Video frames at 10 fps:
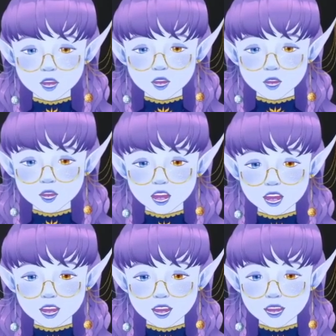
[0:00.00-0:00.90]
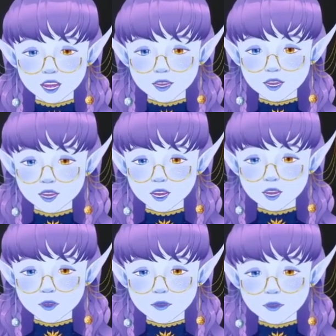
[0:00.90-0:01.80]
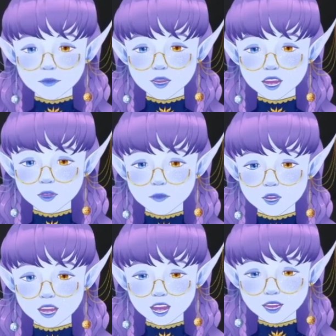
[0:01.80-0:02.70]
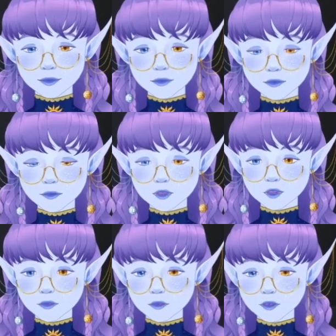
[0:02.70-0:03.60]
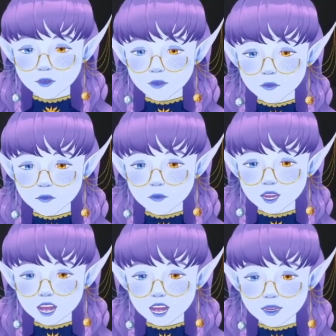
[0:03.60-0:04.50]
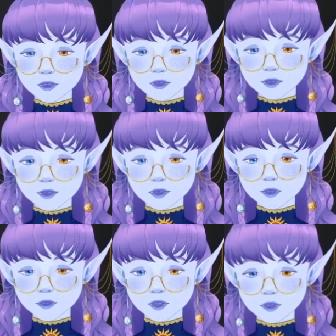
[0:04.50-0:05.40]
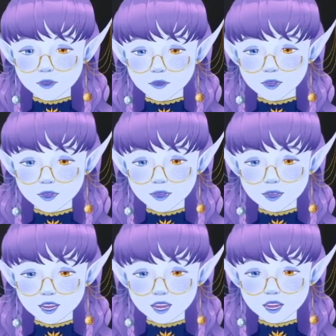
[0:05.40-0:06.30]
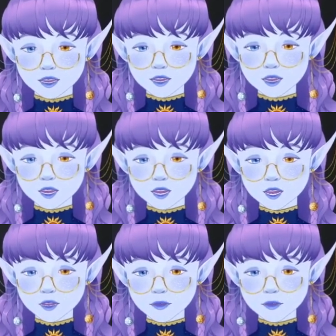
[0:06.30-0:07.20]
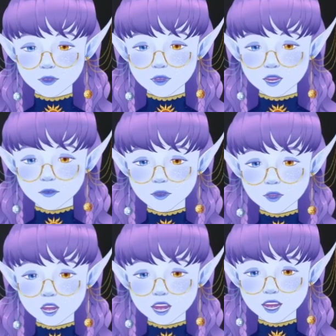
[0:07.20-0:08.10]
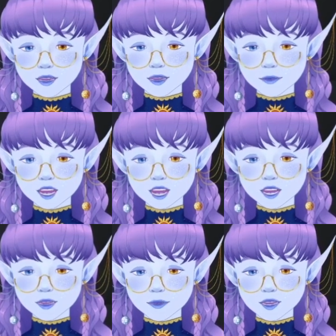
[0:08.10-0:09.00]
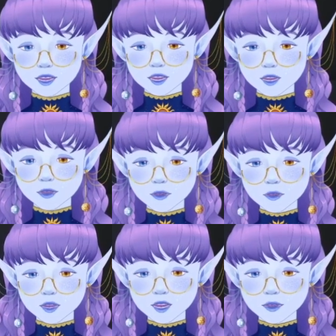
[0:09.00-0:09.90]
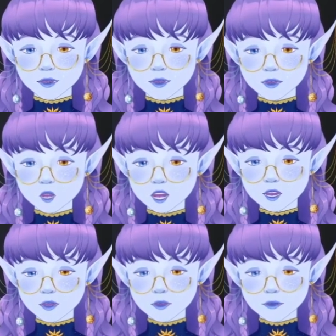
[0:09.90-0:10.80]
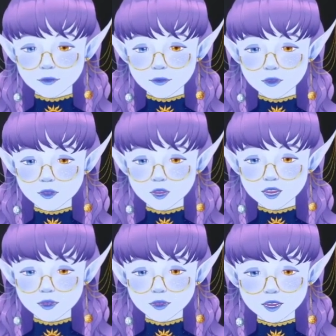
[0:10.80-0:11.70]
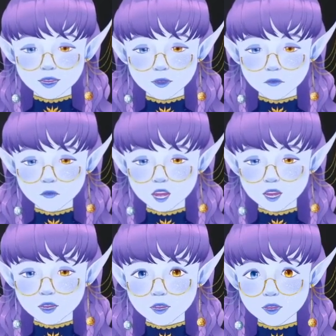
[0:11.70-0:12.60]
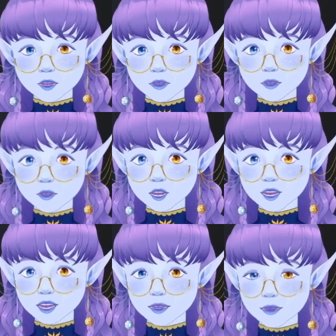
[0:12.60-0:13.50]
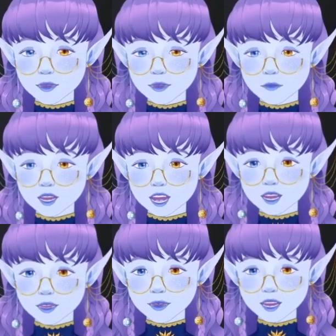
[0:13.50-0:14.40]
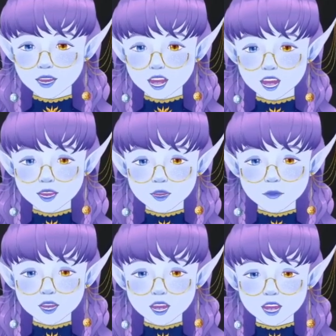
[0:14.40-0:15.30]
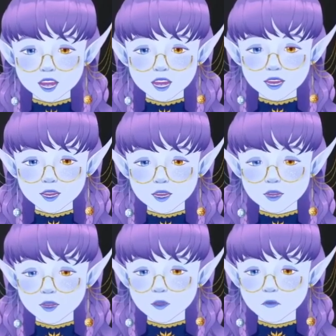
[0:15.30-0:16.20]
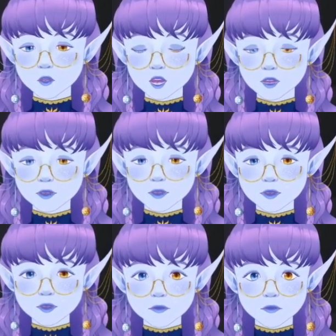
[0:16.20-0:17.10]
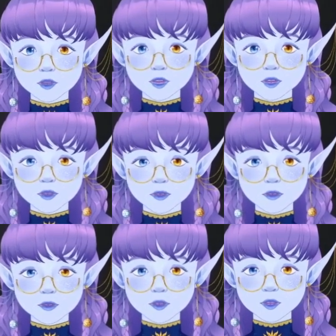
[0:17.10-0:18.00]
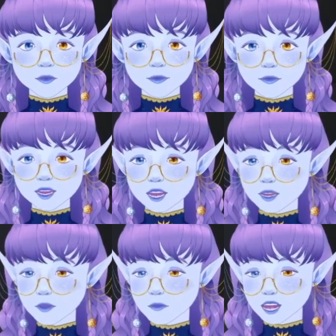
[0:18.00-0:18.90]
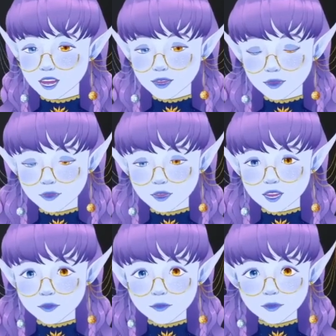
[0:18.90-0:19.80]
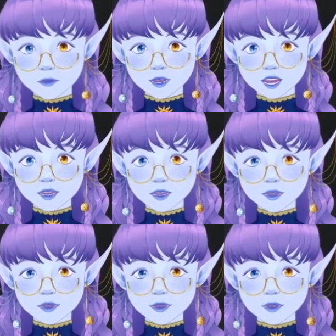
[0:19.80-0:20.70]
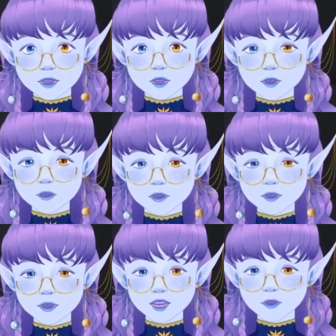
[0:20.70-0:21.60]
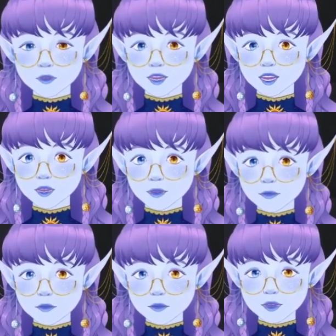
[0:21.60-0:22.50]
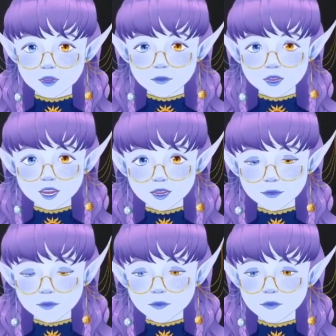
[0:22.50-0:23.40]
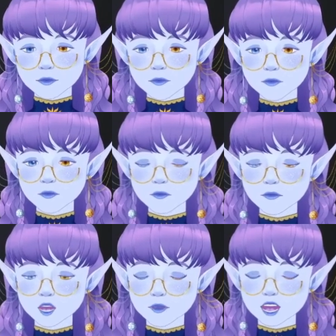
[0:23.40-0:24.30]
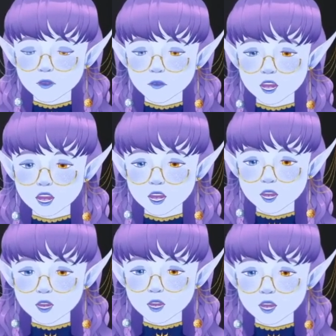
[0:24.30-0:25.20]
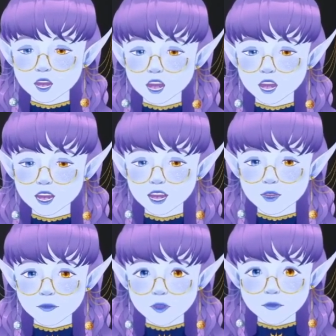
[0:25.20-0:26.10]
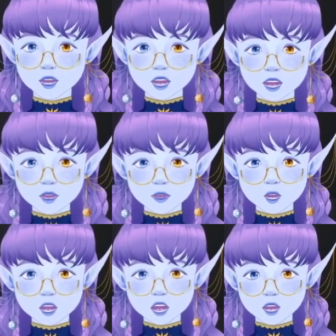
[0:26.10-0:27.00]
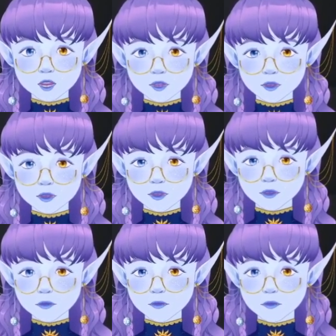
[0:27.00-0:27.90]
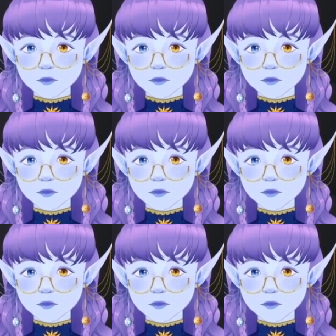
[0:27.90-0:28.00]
I need to find a way to end this entrenched regency. She will not accept anything. She doesn't want gold. She doesn't want a hook. She doesn't want anything. And what I want to do is find a way to either sway her or send her a gift or something that will enable me not to